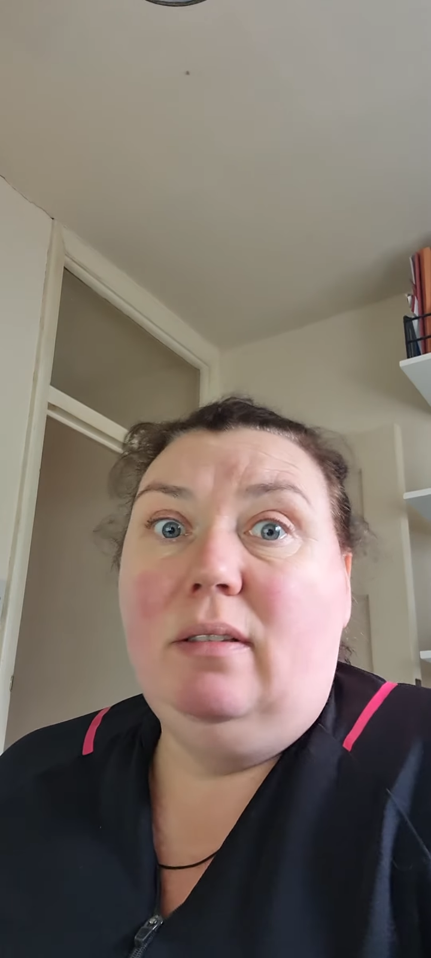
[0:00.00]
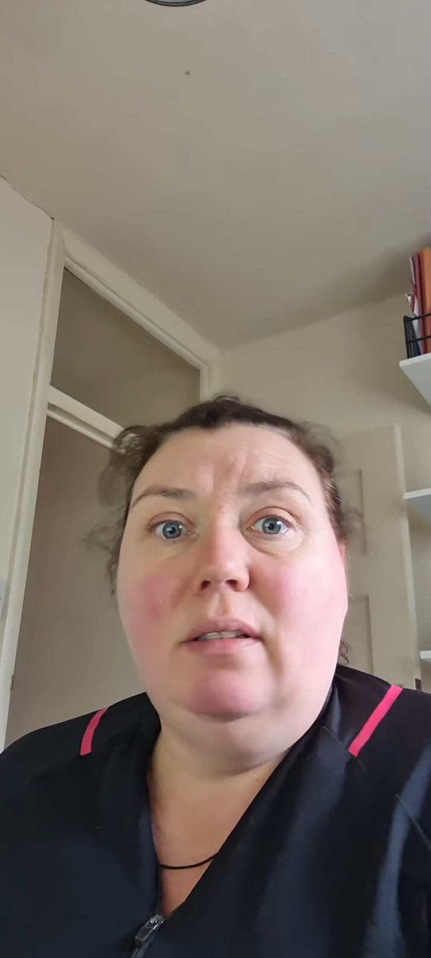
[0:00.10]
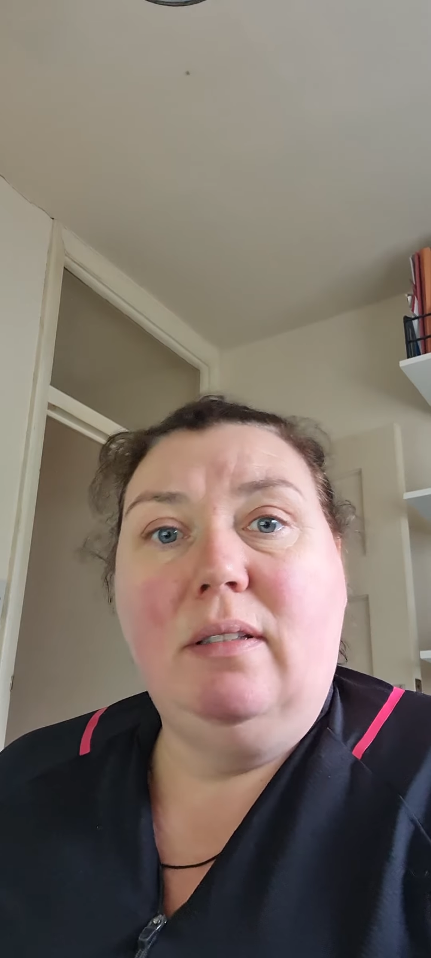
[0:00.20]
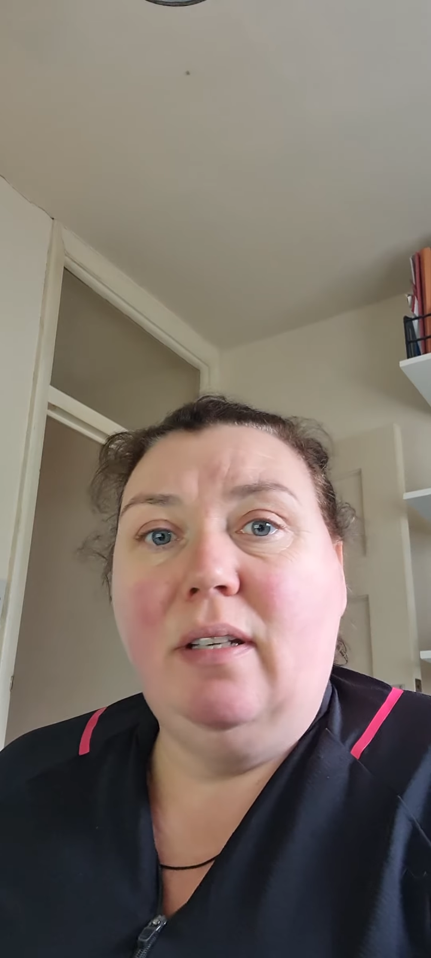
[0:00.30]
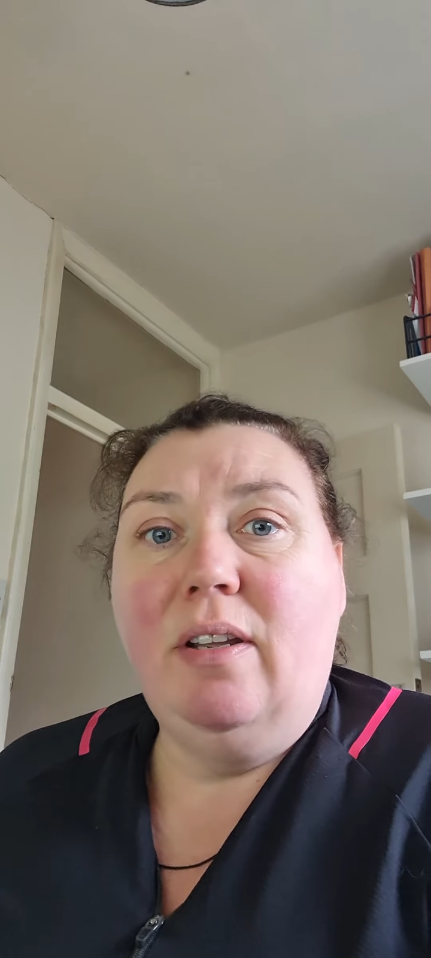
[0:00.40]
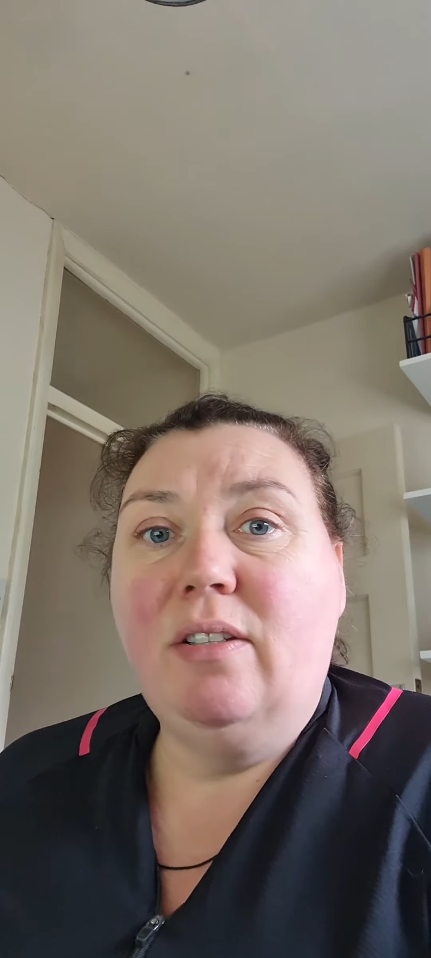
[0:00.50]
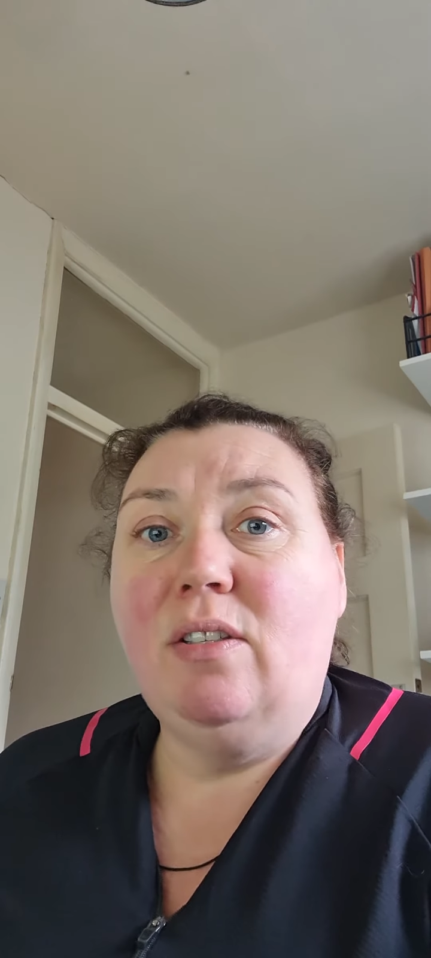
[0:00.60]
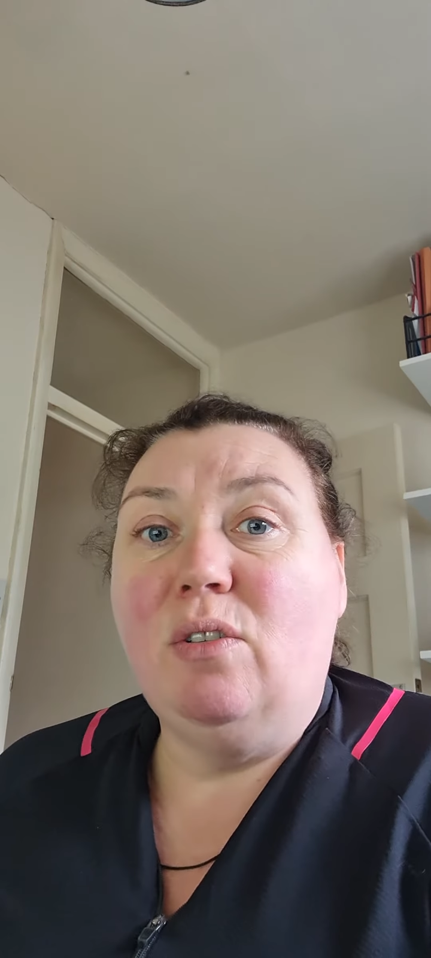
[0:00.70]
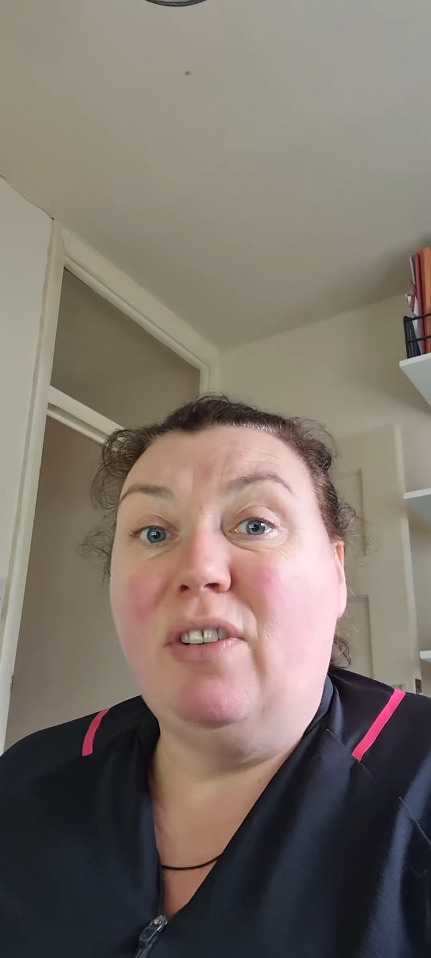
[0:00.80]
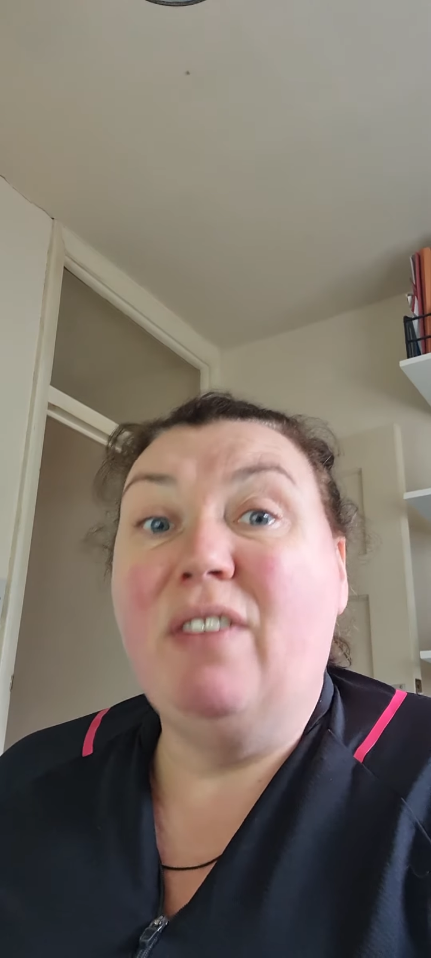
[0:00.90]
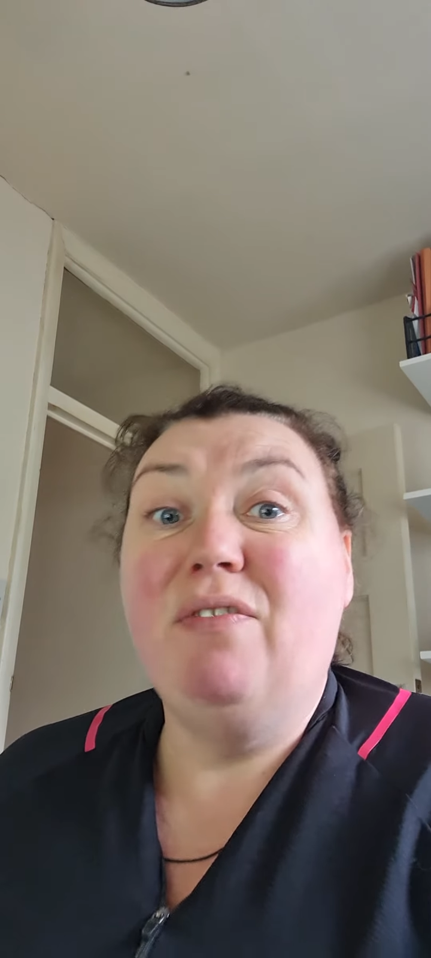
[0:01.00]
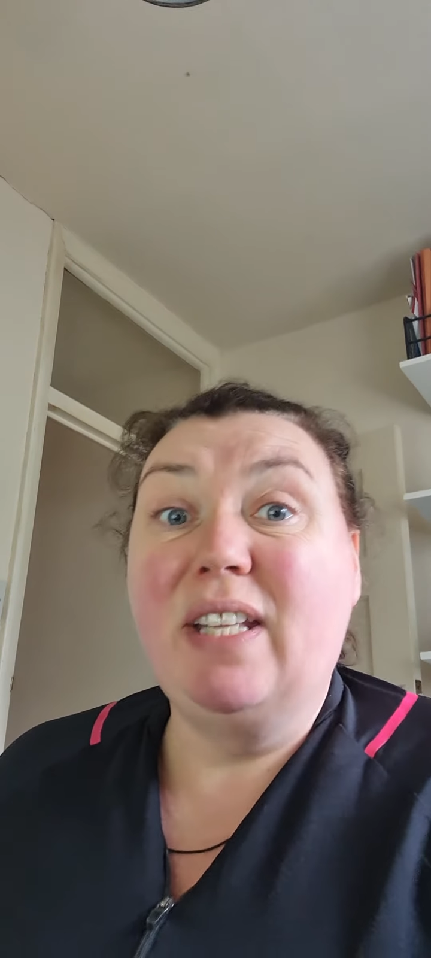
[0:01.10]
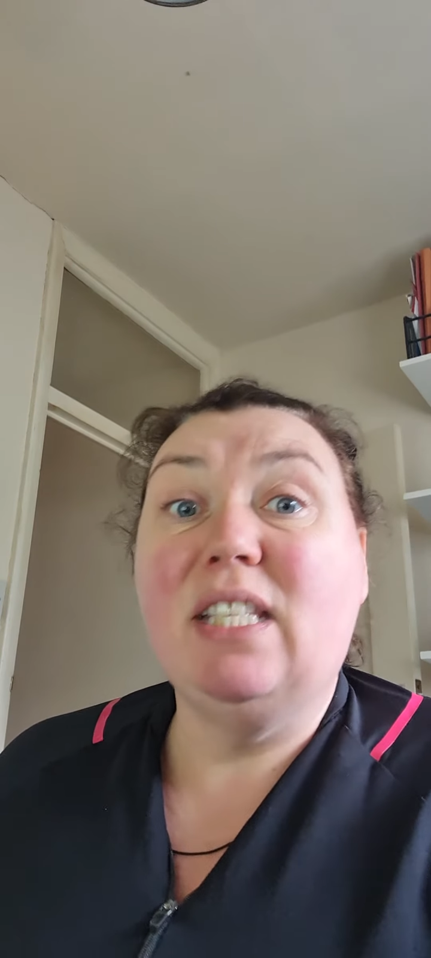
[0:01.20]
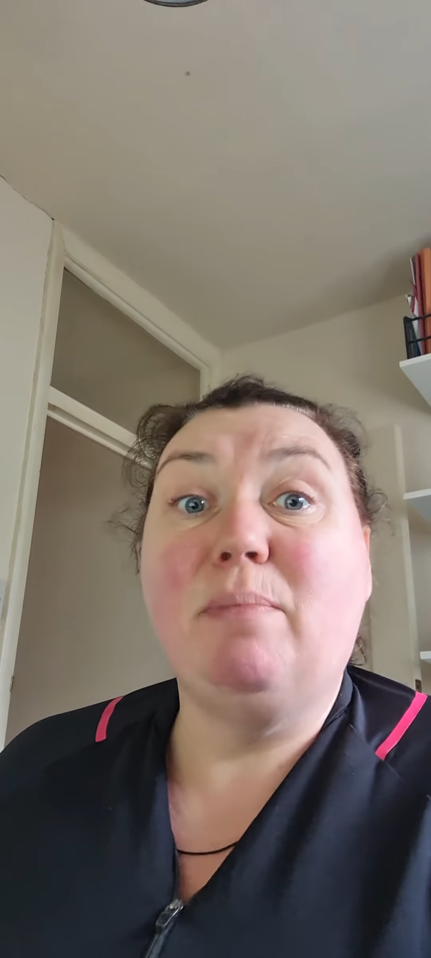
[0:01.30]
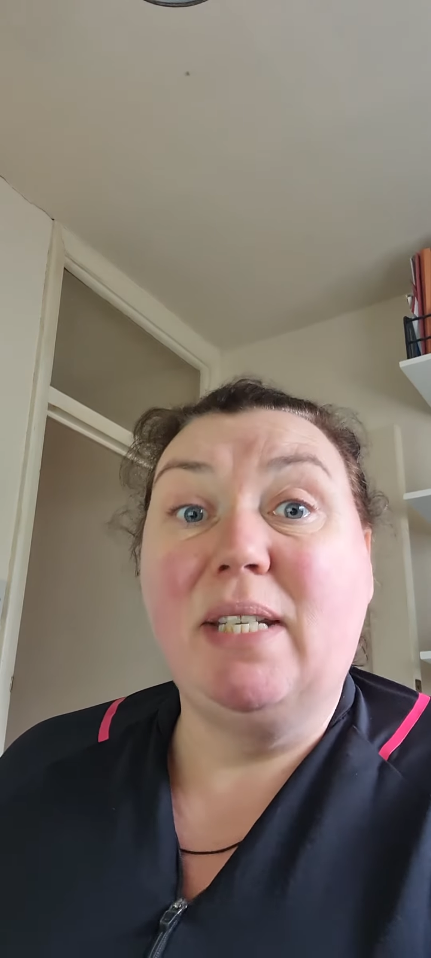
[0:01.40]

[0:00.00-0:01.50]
the nurse sort of convinced